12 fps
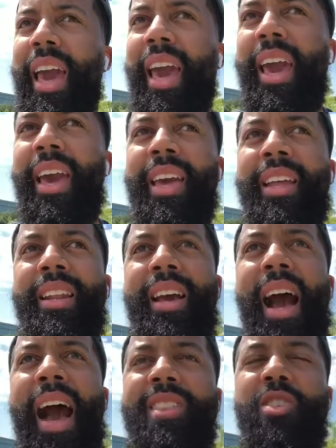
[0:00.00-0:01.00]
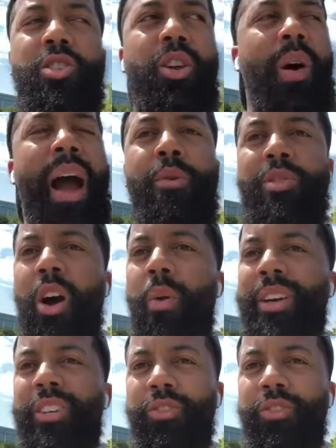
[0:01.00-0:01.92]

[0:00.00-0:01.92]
and I just know I was always